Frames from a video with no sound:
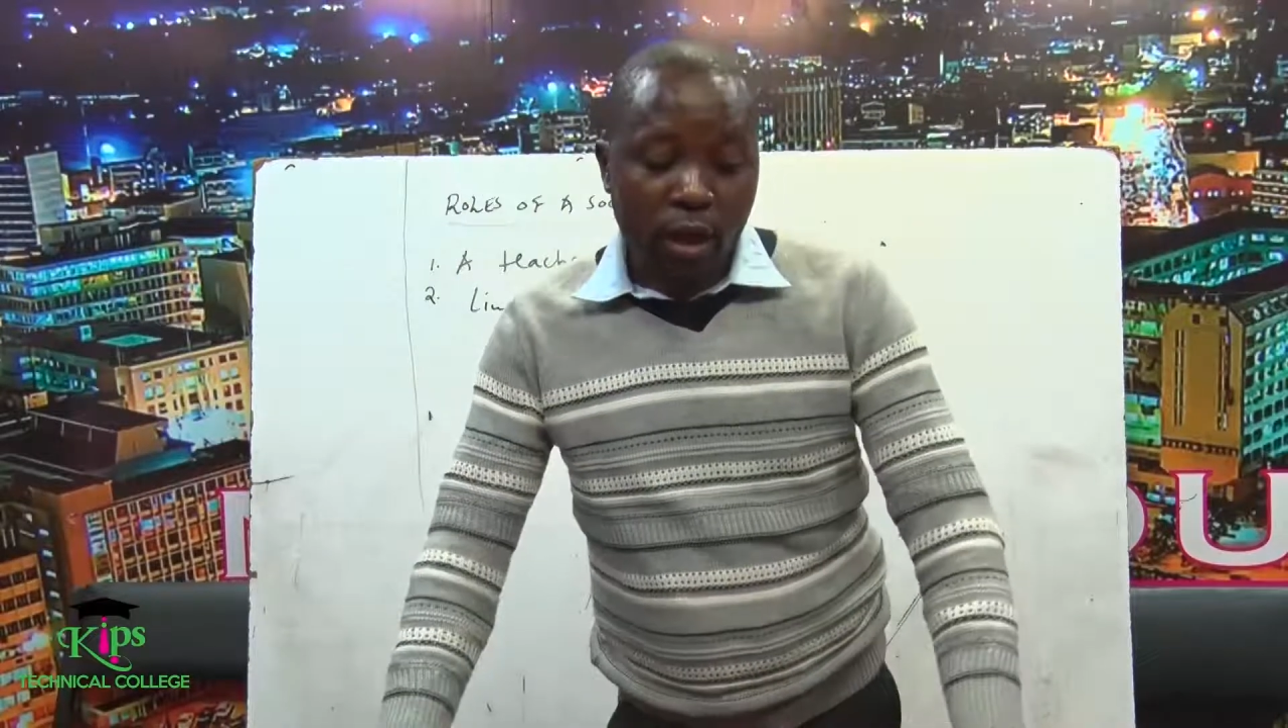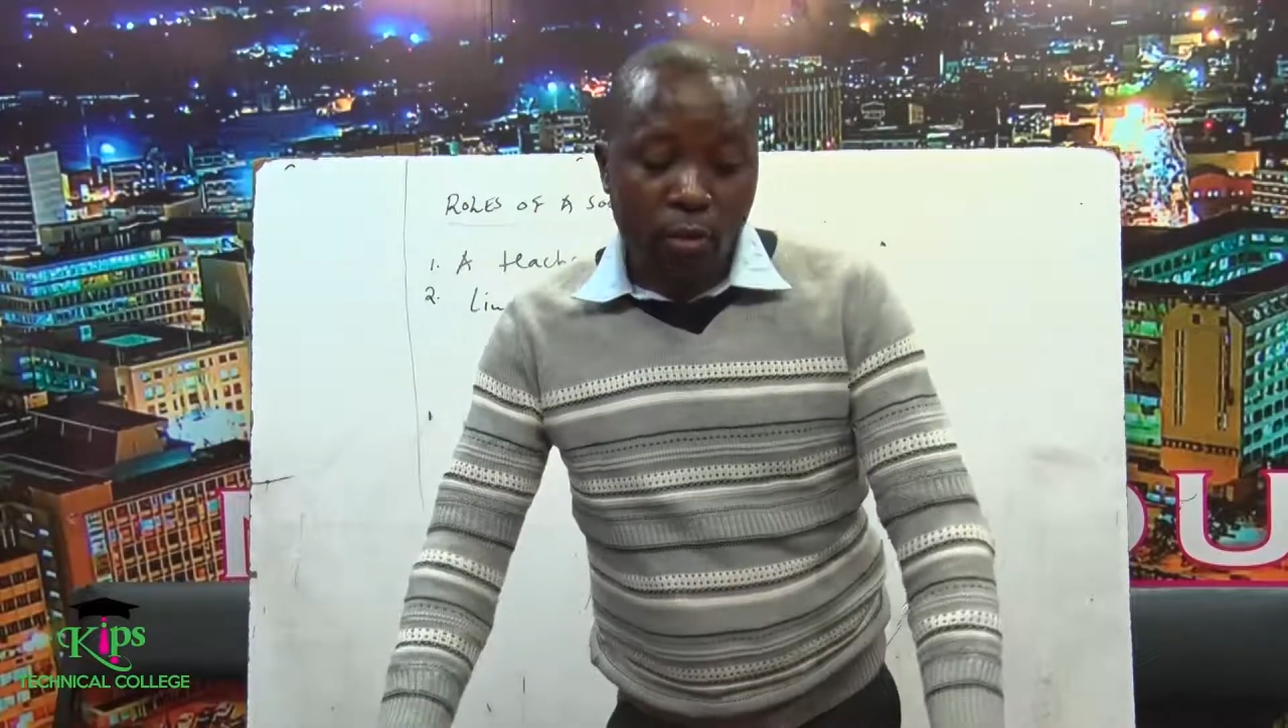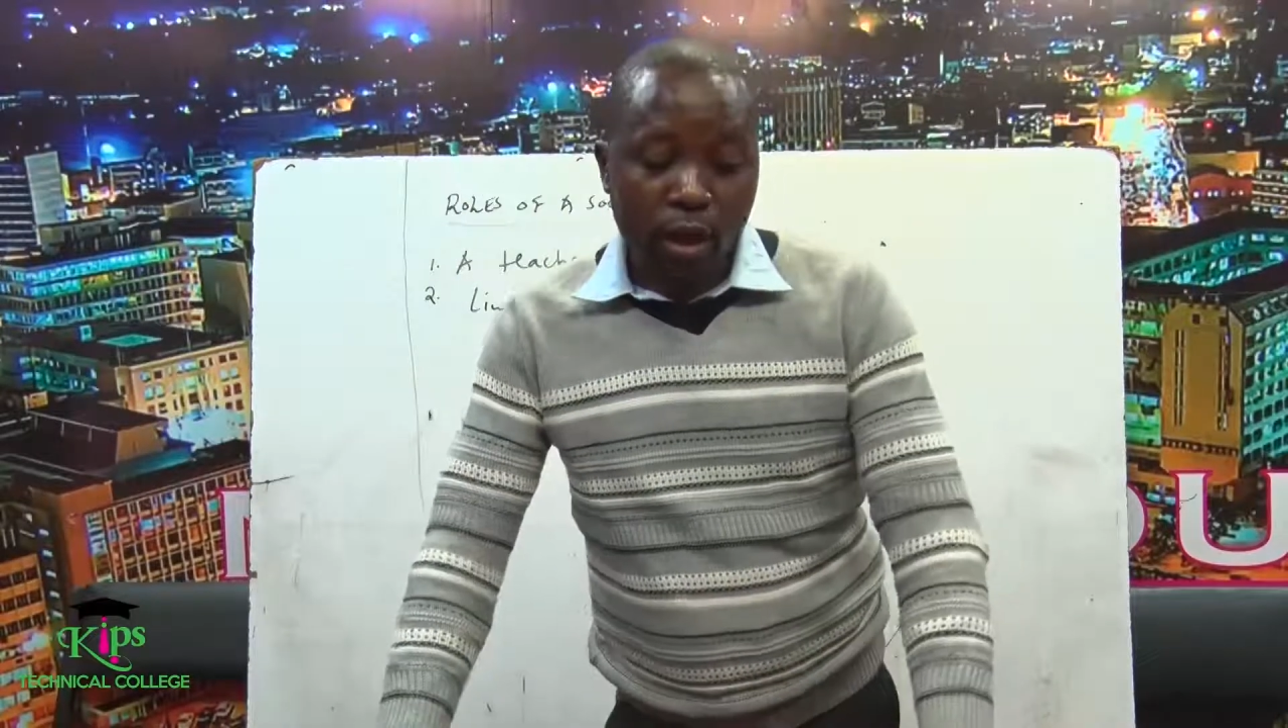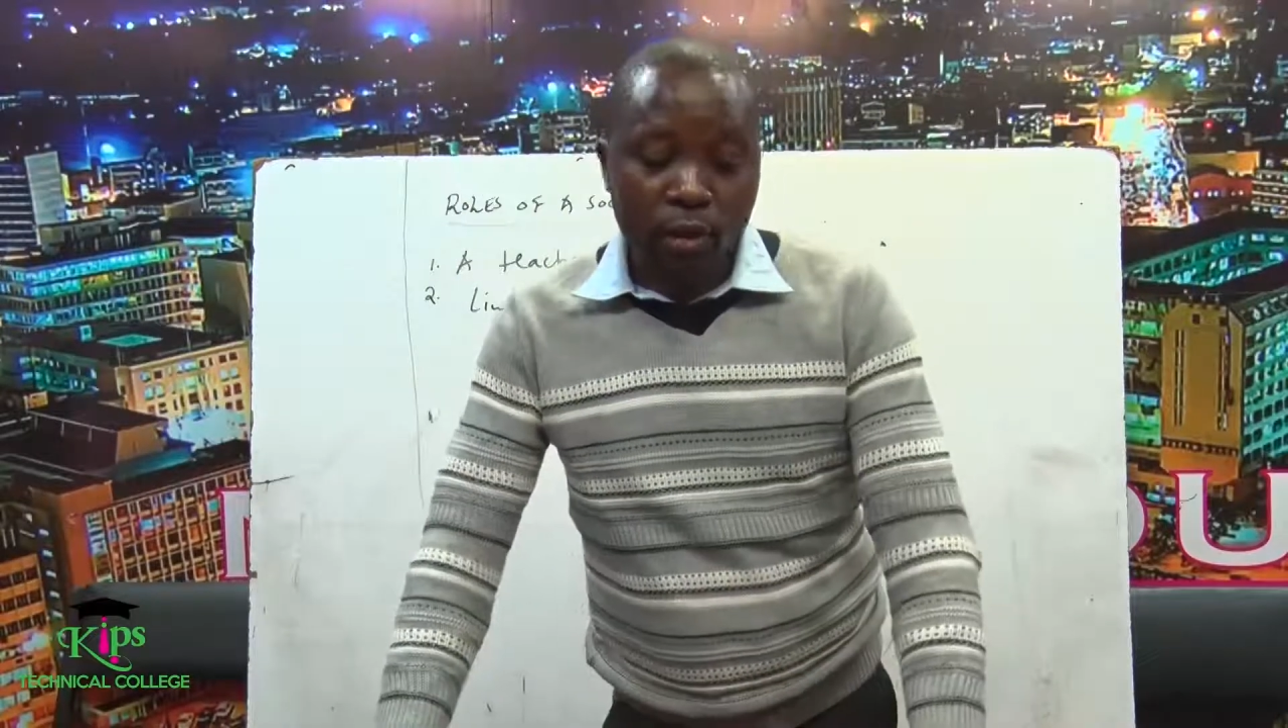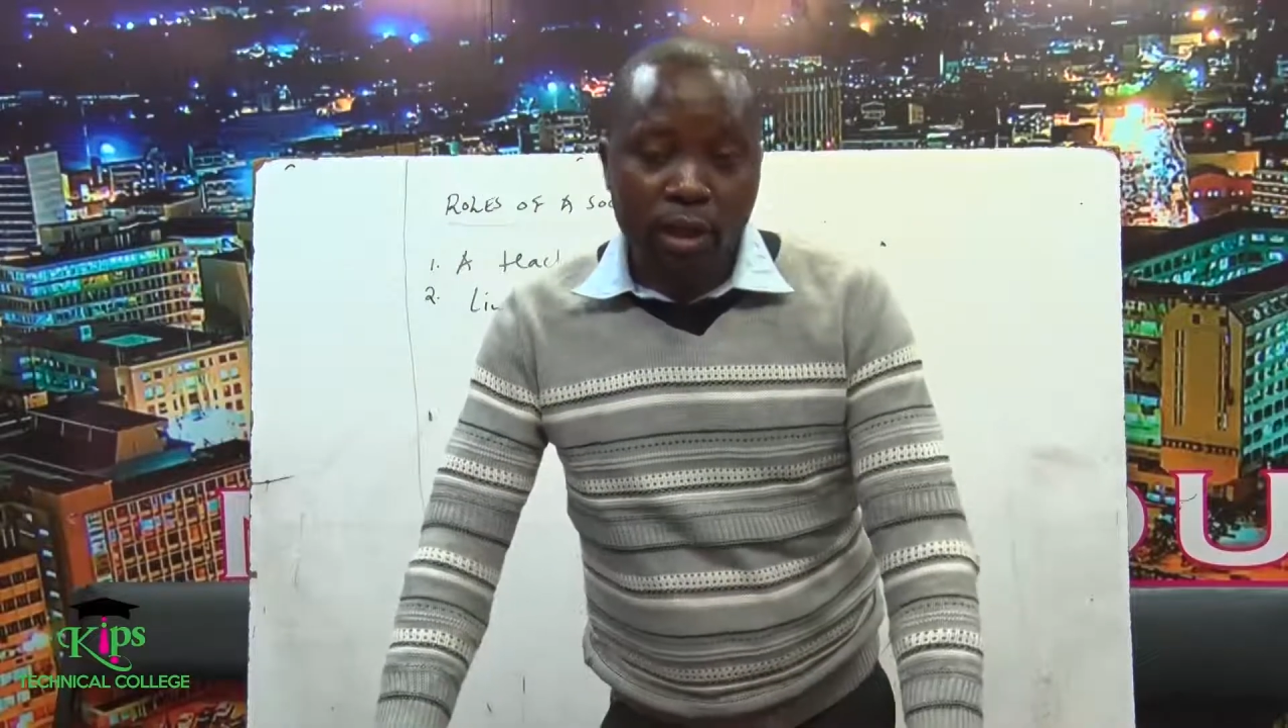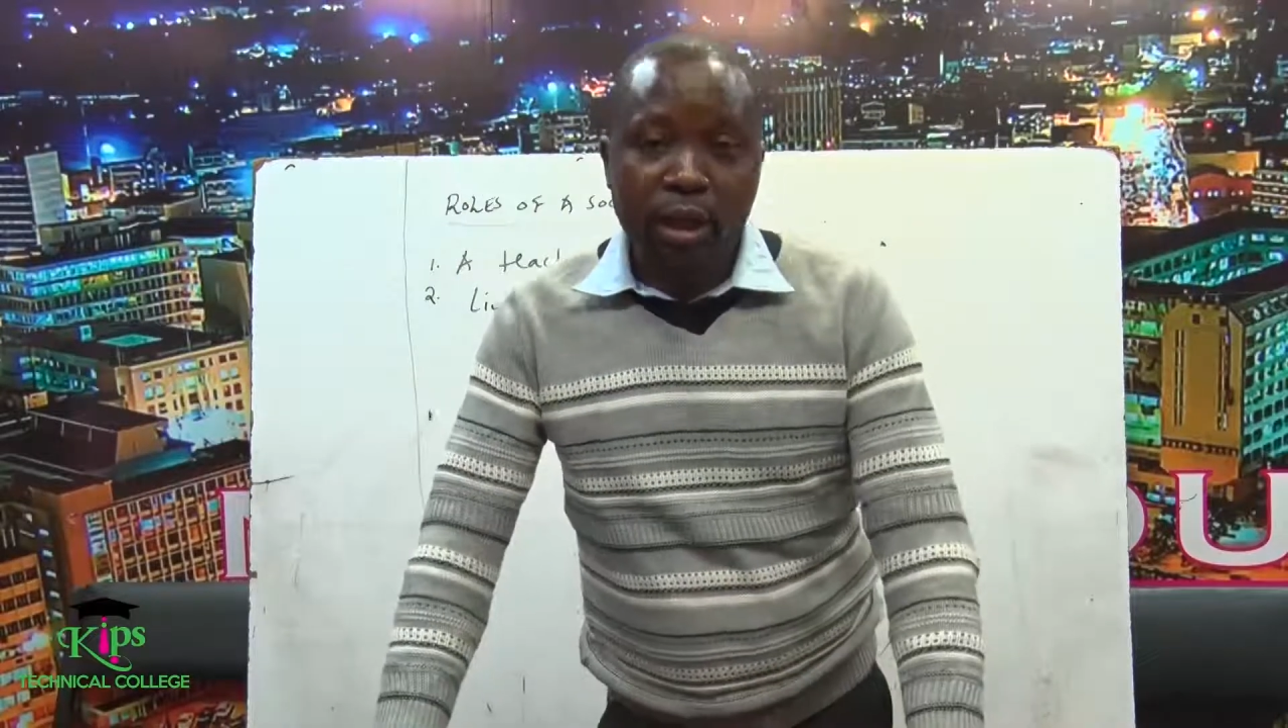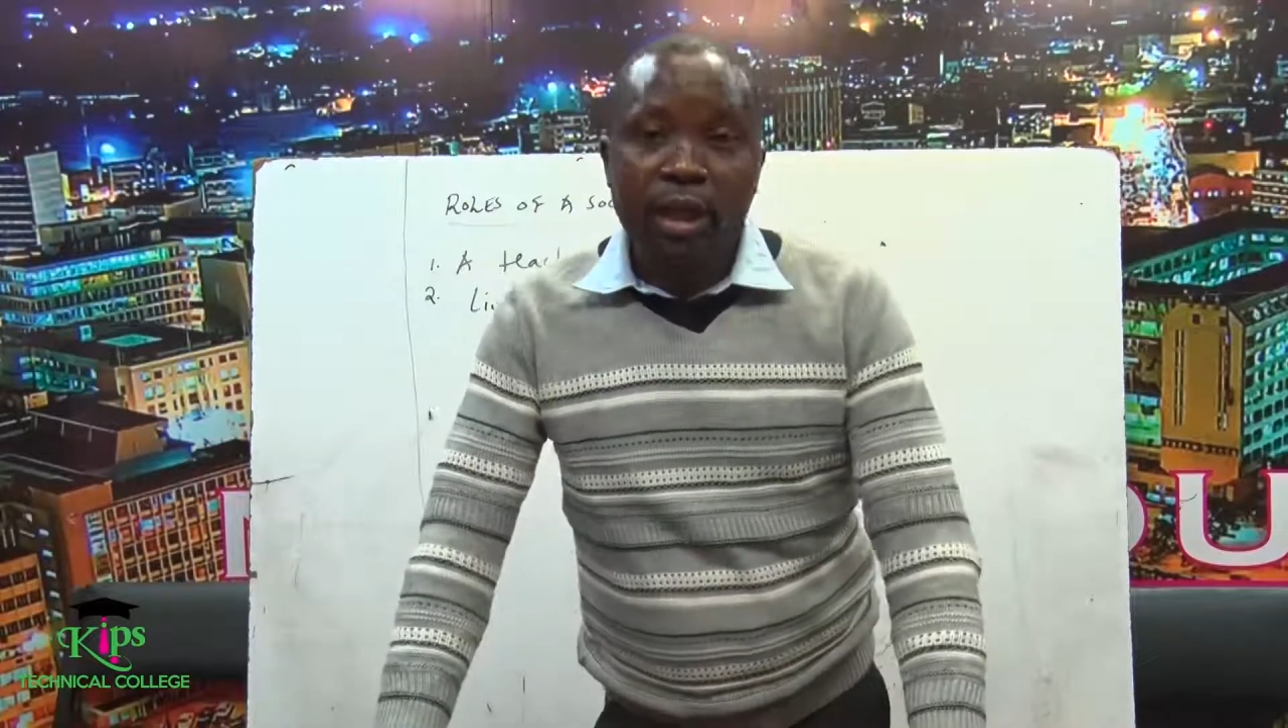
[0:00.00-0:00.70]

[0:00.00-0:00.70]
about